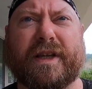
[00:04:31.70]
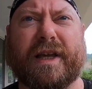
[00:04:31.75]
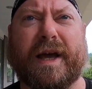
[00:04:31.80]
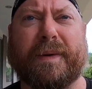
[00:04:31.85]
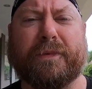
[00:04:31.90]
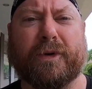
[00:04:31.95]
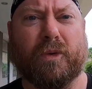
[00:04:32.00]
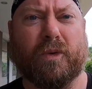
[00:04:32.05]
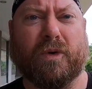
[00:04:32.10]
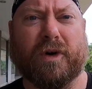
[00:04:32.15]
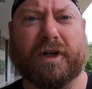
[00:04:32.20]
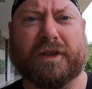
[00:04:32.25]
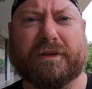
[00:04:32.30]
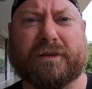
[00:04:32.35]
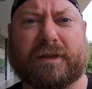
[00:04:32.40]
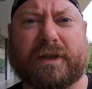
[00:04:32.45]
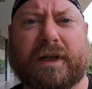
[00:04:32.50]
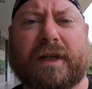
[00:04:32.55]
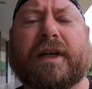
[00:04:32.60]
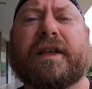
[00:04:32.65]
Capital One,
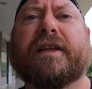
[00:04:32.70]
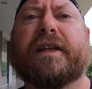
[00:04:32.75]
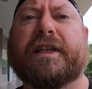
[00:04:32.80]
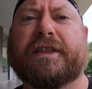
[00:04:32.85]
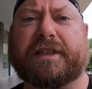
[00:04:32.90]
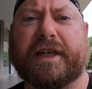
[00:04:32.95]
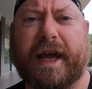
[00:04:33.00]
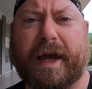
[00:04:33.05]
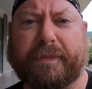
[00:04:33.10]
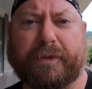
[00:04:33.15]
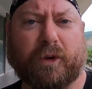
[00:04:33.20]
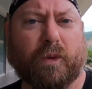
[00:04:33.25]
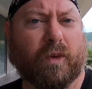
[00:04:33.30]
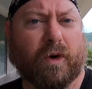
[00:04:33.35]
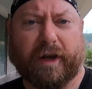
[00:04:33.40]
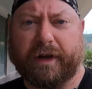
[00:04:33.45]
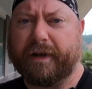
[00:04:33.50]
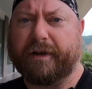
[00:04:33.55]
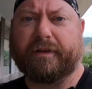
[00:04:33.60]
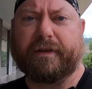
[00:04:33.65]
I think it's Capital
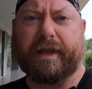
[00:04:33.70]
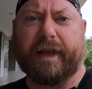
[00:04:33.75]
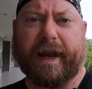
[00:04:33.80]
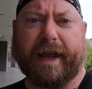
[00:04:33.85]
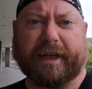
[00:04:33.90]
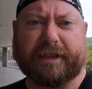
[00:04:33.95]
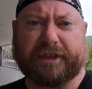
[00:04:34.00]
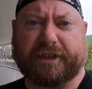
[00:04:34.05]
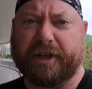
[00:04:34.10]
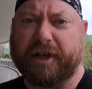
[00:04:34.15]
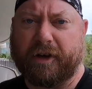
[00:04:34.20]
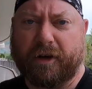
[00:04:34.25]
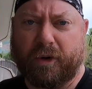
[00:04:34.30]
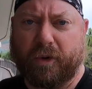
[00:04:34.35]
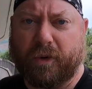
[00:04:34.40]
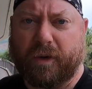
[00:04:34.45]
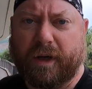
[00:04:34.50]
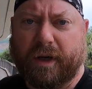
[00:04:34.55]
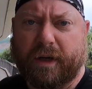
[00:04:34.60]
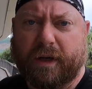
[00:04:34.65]
One, that has
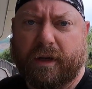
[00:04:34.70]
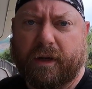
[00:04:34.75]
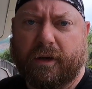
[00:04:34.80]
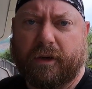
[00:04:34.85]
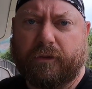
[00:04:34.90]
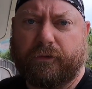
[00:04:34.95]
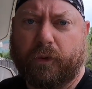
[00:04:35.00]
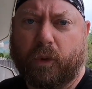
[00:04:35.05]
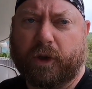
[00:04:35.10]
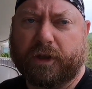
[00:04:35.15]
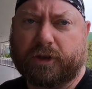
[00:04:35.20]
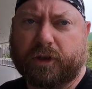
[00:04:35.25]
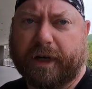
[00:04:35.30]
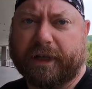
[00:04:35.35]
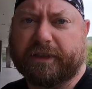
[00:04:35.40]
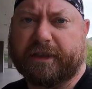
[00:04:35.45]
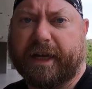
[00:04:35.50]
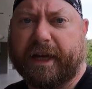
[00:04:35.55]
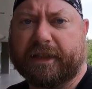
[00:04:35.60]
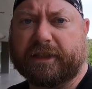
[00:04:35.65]
no foreign
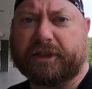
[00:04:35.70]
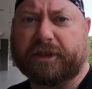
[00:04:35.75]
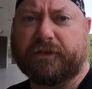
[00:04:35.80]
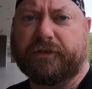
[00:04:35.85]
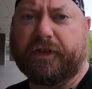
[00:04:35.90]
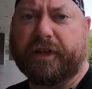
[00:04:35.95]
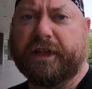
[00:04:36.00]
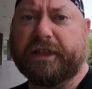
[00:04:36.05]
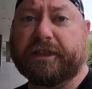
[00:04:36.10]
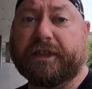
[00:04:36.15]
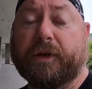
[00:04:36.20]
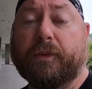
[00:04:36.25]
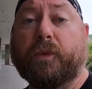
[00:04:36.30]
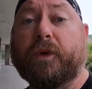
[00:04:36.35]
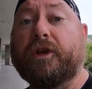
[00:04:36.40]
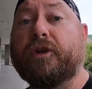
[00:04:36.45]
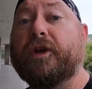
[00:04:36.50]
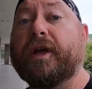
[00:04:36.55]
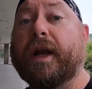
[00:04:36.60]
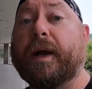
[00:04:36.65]
transaction fees. Then
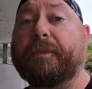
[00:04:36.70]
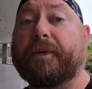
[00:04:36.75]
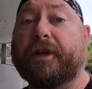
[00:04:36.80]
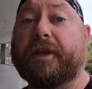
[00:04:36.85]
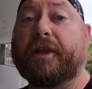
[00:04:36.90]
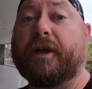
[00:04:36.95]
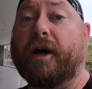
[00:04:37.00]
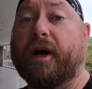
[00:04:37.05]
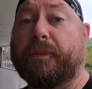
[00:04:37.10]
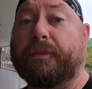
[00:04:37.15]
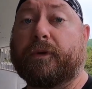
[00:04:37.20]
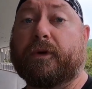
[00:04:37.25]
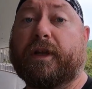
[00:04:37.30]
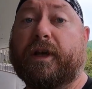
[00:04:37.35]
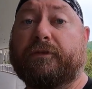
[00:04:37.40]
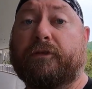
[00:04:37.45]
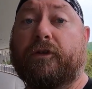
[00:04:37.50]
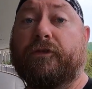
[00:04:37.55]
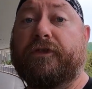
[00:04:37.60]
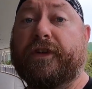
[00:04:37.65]
when you get up into the upper
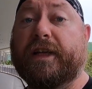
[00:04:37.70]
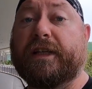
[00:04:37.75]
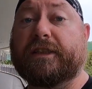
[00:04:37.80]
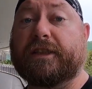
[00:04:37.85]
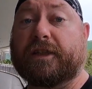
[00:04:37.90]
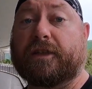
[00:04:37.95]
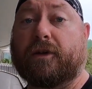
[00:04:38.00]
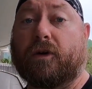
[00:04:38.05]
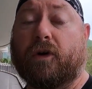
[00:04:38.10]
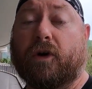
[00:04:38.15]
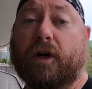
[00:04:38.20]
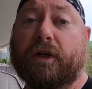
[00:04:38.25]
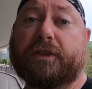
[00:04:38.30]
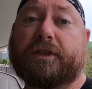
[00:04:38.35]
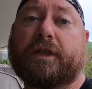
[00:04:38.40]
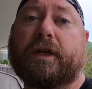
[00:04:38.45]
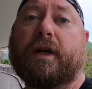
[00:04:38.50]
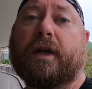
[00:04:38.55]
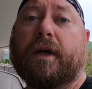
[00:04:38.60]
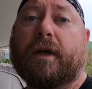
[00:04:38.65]
level Visa
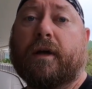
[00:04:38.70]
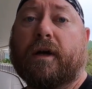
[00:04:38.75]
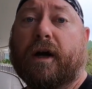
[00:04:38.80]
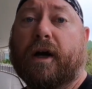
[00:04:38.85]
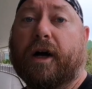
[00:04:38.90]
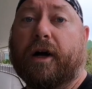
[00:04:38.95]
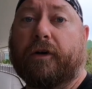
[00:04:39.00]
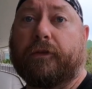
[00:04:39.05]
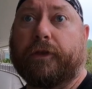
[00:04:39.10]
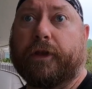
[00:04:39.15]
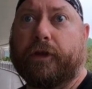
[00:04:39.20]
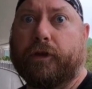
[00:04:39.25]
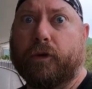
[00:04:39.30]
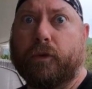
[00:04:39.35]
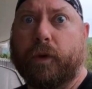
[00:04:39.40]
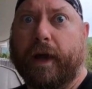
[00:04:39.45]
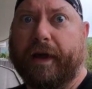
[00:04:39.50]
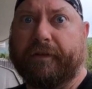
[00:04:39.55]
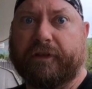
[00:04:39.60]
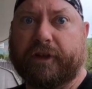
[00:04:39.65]
cards, that
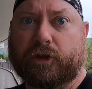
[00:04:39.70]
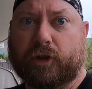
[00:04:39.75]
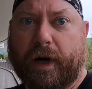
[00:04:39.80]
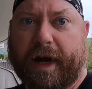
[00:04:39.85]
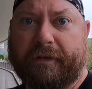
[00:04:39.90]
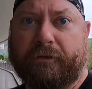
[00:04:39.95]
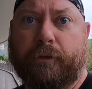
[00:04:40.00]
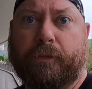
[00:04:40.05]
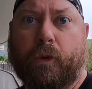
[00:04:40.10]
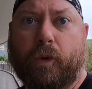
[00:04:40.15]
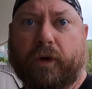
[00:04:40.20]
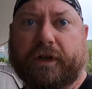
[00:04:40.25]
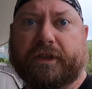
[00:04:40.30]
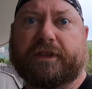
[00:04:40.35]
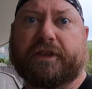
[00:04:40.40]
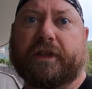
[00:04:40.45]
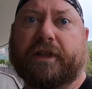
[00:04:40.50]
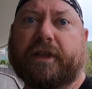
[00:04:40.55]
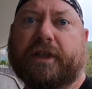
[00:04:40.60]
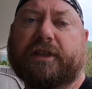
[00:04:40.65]
you have the travel
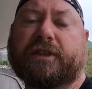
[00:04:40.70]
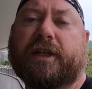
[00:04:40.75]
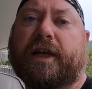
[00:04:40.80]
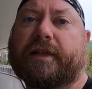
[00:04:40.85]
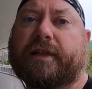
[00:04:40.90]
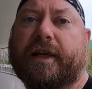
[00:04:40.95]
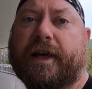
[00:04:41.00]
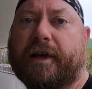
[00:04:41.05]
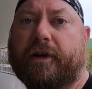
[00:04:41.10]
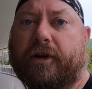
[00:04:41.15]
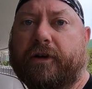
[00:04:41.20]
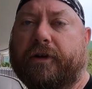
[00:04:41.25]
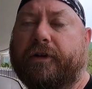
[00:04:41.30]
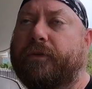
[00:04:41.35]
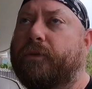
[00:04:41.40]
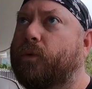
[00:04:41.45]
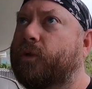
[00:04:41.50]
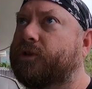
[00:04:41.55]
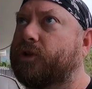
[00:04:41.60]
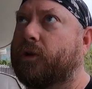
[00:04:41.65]
points and things like that on it,
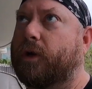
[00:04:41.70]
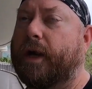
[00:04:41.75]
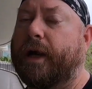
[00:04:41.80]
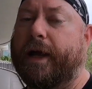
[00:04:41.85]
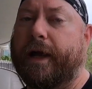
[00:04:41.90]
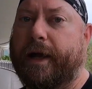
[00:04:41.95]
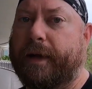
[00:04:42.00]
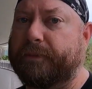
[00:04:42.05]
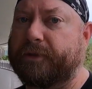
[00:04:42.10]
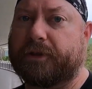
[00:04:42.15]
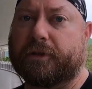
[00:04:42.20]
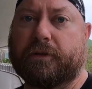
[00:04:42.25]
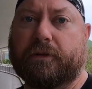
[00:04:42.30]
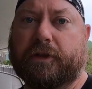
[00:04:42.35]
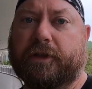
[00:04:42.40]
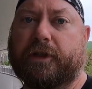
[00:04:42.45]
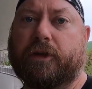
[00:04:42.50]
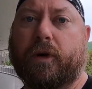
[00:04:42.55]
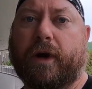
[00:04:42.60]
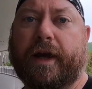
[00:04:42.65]
which are
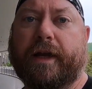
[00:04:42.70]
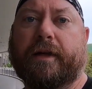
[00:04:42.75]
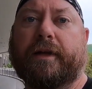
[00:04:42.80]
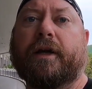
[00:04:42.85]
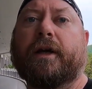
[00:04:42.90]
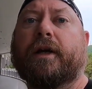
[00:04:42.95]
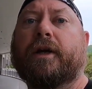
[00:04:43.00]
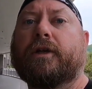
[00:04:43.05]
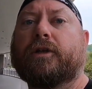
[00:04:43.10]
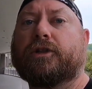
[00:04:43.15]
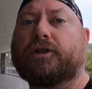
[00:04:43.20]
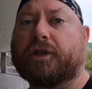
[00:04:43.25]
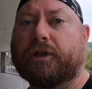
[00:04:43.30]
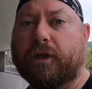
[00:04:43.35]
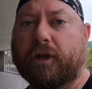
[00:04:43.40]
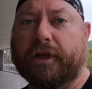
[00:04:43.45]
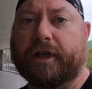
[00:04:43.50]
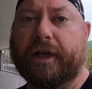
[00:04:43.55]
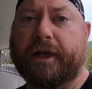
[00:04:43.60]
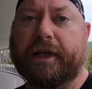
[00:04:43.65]
absolutely great. You should
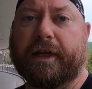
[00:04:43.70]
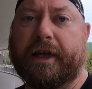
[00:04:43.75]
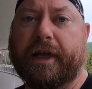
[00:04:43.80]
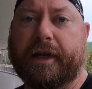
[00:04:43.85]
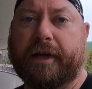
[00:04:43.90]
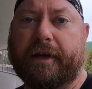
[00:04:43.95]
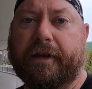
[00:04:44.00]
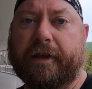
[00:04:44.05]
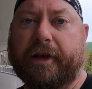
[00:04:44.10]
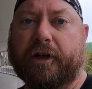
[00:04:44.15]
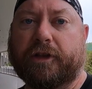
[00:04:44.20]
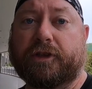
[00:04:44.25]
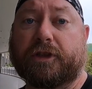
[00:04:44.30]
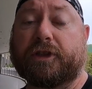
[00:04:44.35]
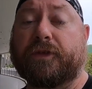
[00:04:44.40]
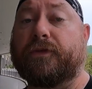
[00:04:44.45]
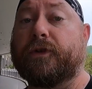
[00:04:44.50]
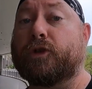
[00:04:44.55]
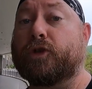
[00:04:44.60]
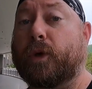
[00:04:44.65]
look into getting those,
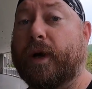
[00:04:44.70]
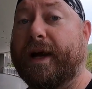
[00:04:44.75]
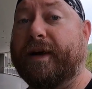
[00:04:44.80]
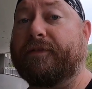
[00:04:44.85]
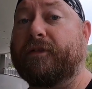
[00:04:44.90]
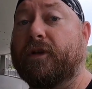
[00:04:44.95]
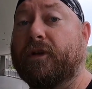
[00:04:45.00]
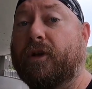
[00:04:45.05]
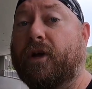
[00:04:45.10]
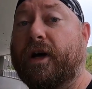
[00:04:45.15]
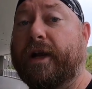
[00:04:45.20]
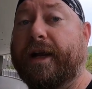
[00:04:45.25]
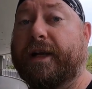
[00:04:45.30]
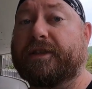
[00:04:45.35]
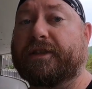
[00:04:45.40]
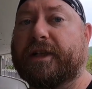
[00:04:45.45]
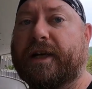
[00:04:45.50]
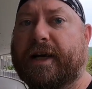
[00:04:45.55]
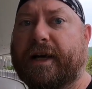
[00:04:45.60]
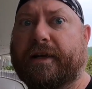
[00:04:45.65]
because if you travel a lot
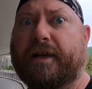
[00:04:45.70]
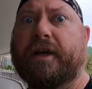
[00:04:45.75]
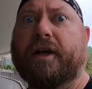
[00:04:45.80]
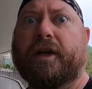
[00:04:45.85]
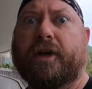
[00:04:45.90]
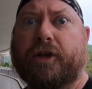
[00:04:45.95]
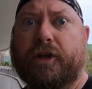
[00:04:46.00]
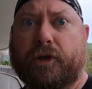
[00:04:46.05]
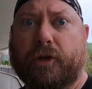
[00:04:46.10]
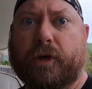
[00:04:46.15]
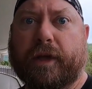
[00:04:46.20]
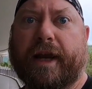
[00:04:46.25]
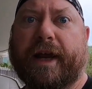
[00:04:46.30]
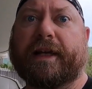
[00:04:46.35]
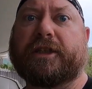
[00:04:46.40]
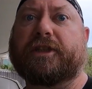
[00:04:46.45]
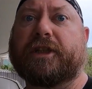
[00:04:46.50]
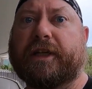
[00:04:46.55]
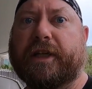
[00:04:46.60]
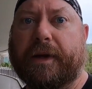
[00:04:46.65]
outside, you can
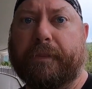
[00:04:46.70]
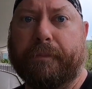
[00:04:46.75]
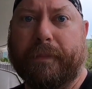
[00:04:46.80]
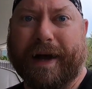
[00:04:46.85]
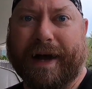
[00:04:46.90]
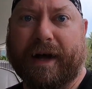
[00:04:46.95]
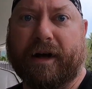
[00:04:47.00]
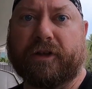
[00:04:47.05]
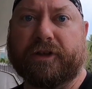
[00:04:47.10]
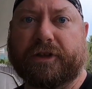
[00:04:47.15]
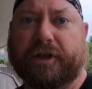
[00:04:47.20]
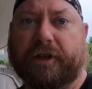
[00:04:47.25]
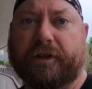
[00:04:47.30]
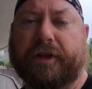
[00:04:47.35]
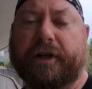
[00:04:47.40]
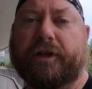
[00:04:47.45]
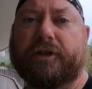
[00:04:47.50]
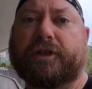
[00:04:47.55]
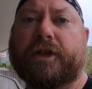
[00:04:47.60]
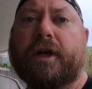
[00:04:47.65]
actually get miles
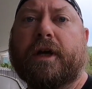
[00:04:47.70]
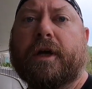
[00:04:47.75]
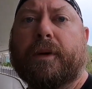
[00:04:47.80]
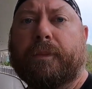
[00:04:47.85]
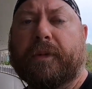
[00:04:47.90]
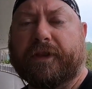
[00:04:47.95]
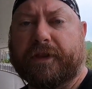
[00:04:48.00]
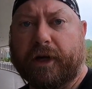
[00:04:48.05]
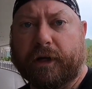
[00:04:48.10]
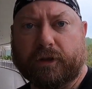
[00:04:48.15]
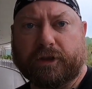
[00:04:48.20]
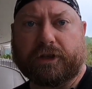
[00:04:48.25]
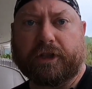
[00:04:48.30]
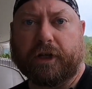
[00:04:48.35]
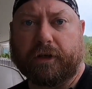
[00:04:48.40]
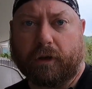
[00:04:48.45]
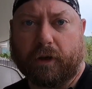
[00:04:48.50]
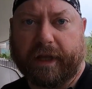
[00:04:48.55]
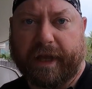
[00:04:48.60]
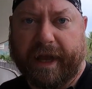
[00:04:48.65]
on those. But those
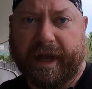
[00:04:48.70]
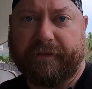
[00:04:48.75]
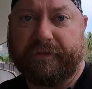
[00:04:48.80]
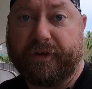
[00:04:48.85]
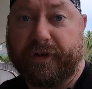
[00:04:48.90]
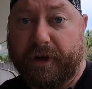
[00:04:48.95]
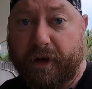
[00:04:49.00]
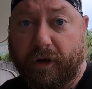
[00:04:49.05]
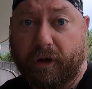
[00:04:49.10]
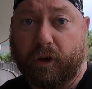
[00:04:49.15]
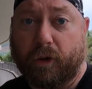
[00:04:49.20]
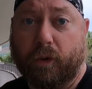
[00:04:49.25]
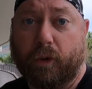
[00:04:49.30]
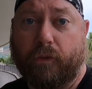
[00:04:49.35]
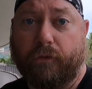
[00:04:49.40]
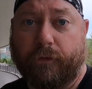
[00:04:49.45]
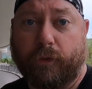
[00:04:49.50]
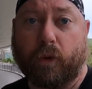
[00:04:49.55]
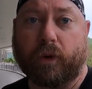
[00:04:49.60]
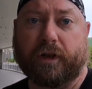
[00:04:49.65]
generally have no
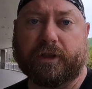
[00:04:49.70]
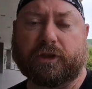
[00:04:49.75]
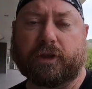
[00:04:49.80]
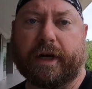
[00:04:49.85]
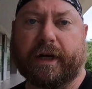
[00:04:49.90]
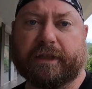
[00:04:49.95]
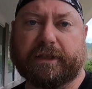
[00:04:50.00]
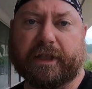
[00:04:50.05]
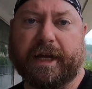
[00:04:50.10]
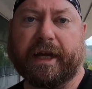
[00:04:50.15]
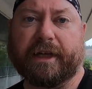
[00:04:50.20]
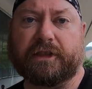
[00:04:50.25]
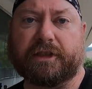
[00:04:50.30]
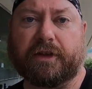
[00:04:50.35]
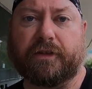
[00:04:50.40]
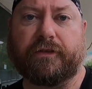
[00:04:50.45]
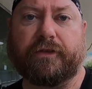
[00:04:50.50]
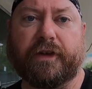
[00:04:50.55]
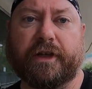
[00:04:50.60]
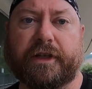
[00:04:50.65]
foreign
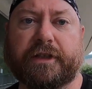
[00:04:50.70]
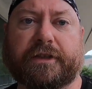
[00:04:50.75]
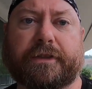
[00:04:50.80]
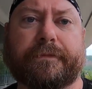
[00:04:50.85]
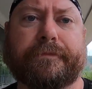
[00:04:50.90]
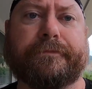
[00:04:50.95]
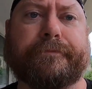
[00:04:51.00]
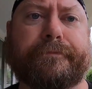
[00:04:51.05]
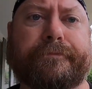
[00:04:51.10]
transaction fees.